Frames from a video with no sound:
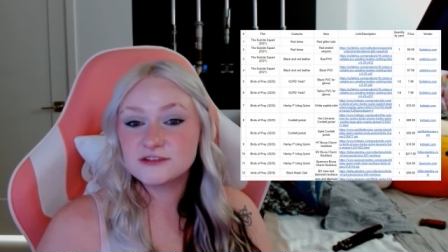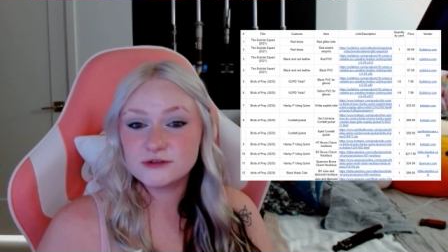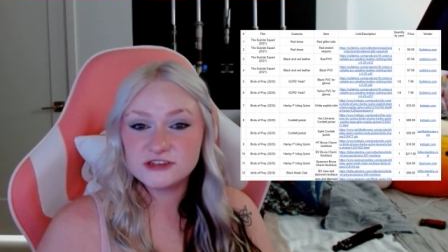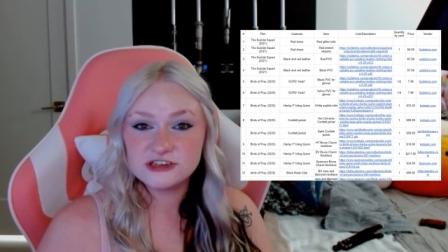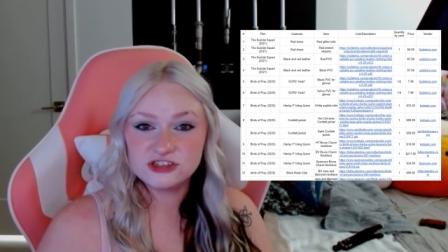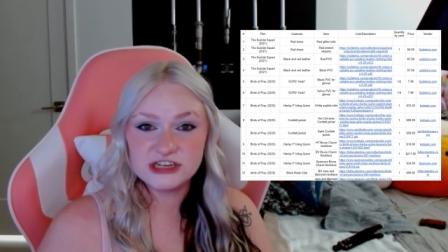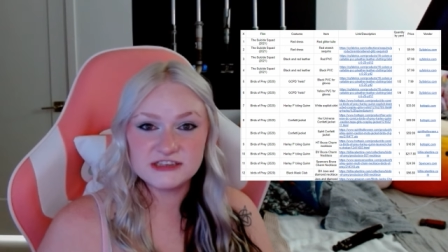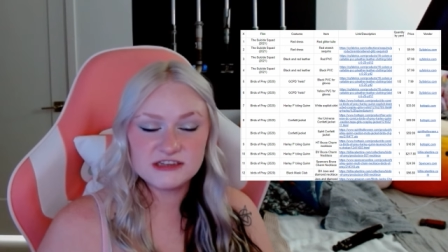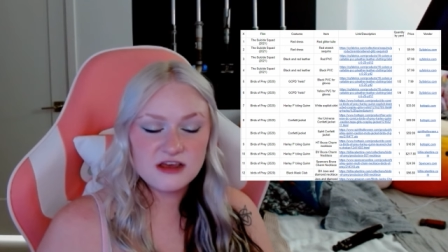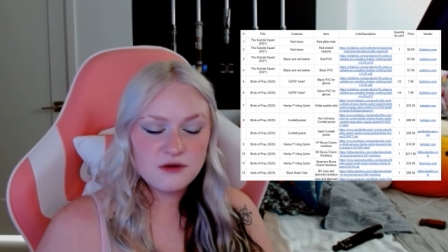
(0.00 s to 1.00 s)
sourcing
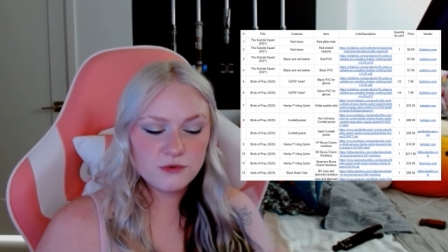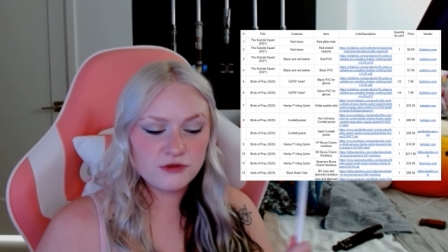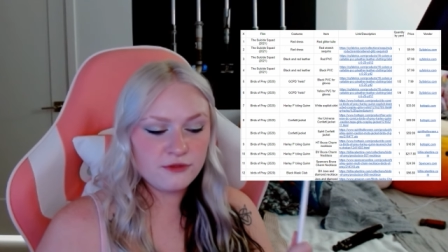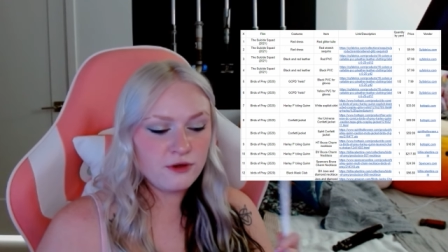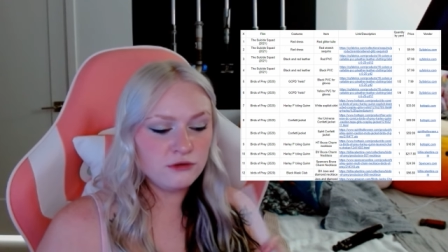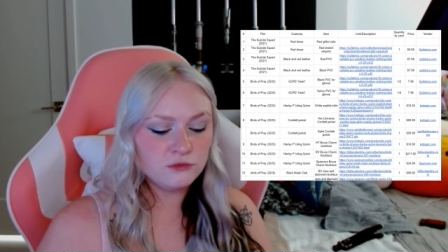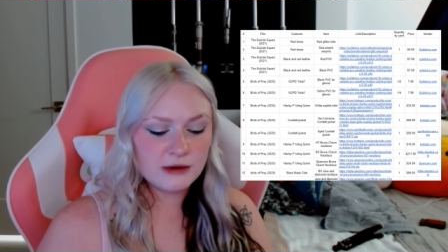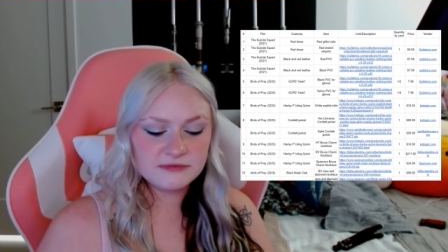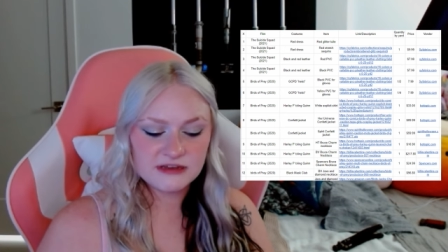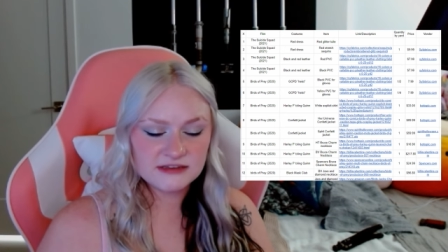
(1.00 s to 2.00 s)
sheets with all the old
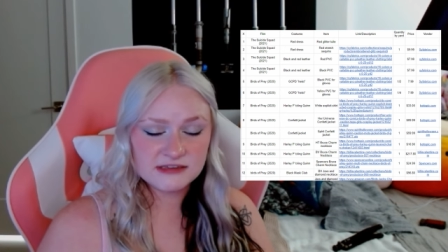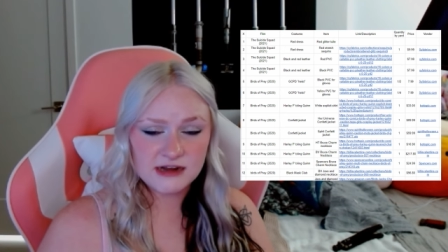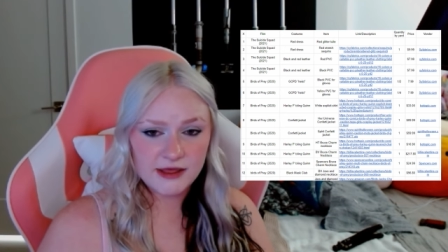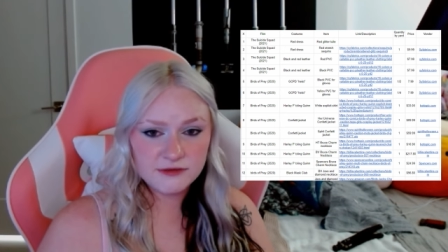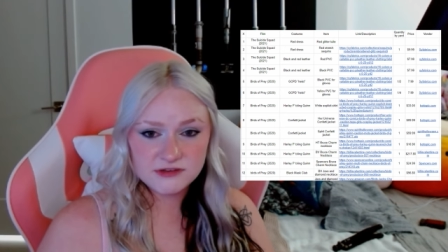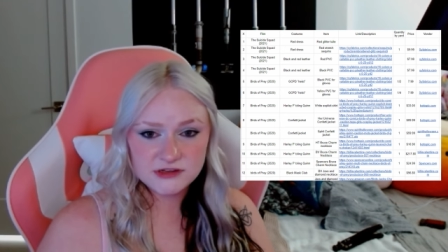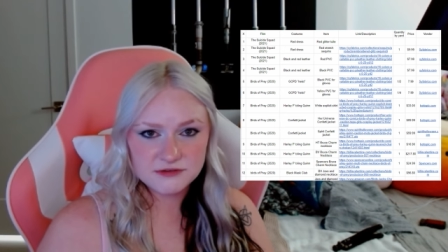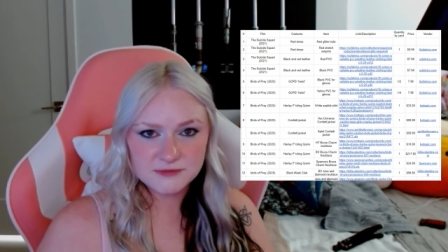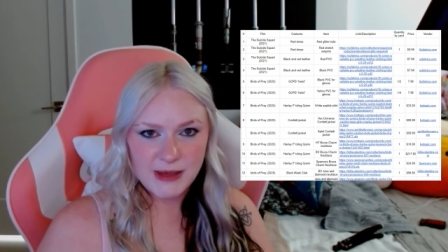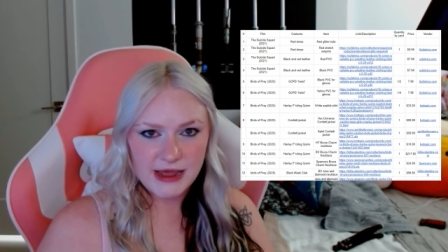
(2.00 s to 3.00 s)
websites that I used to
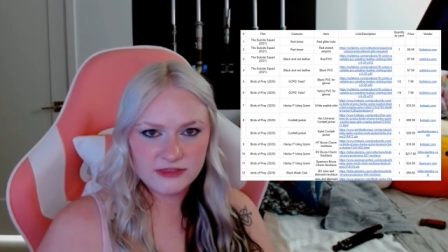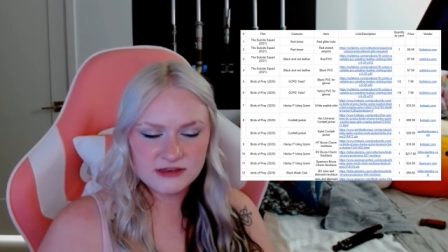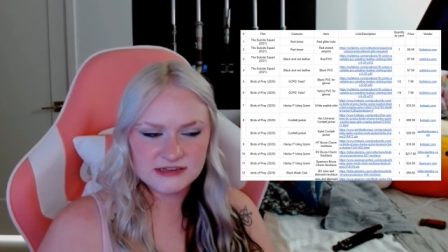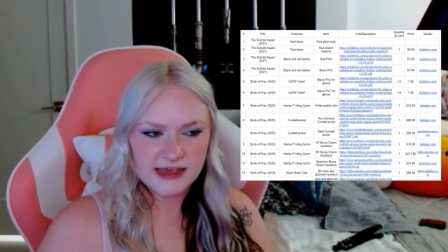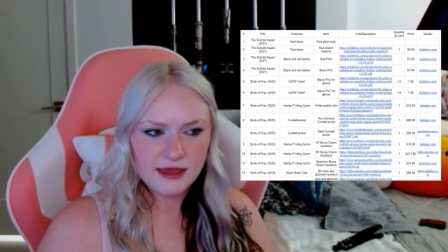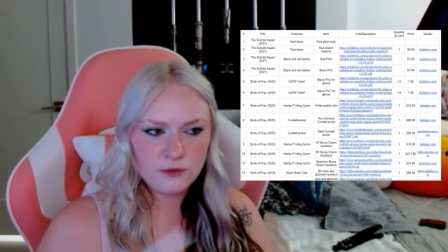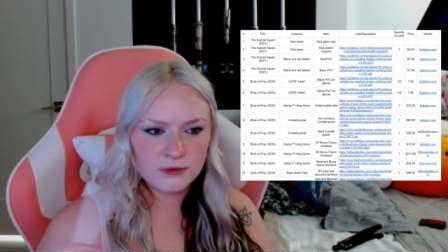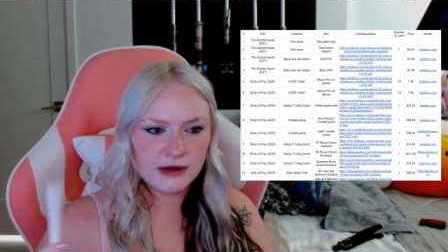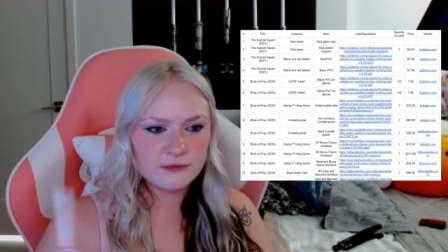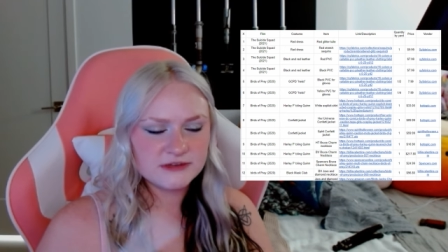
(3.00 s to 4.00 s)
use back in the day
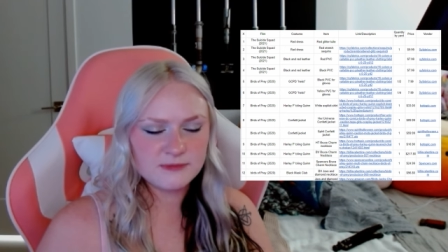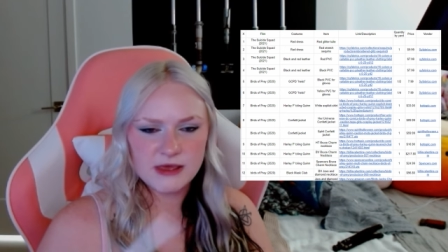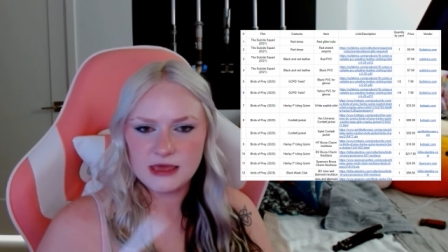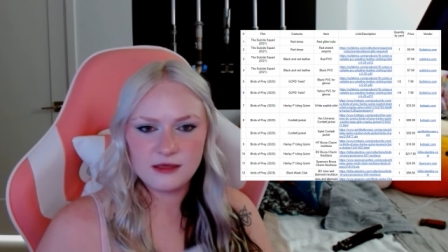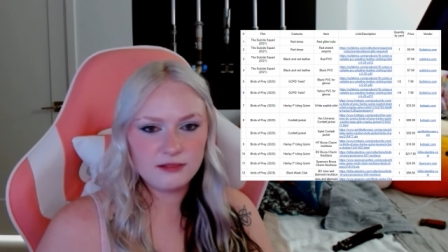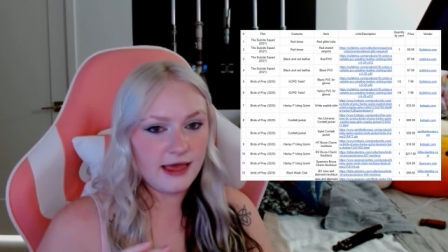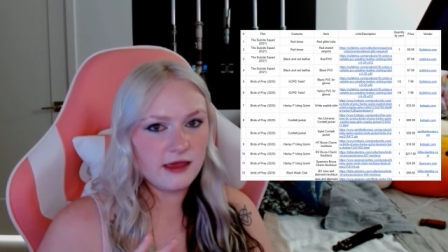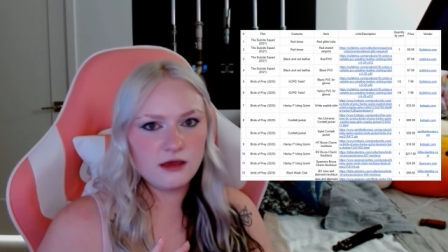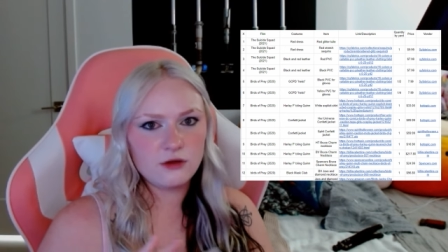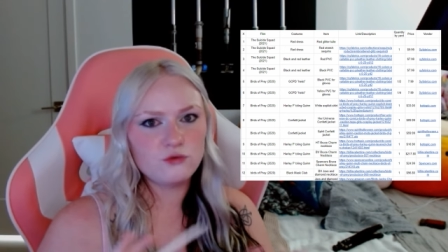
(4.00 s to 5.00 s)
when I was making
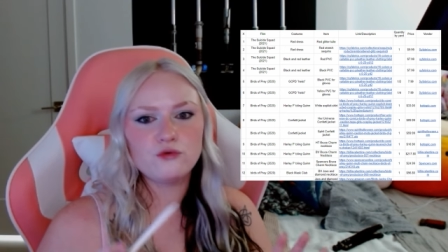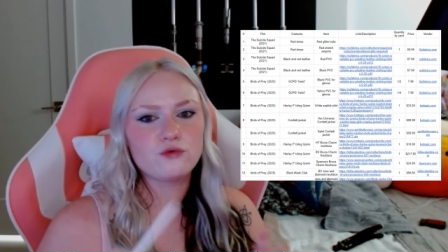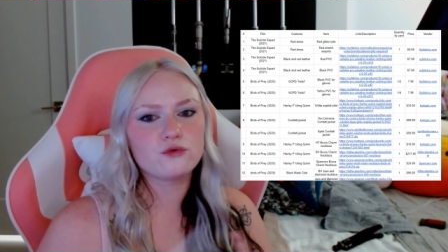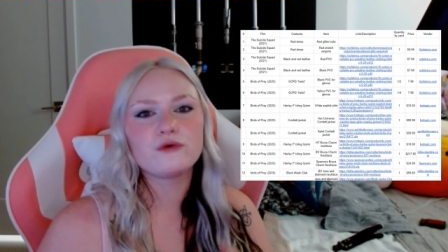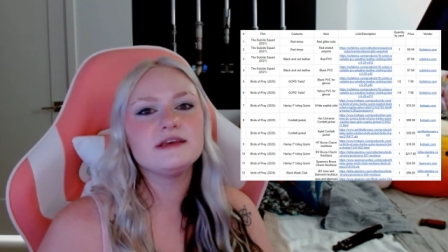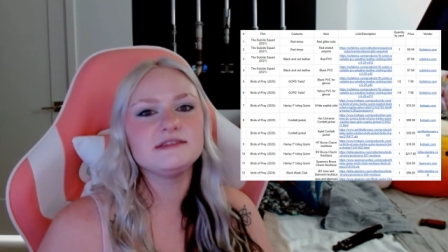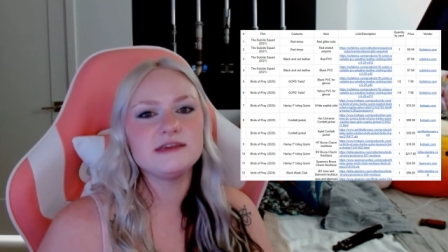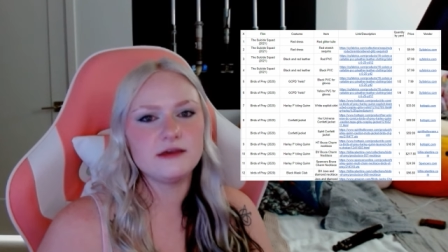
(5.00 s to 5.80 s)
like crazy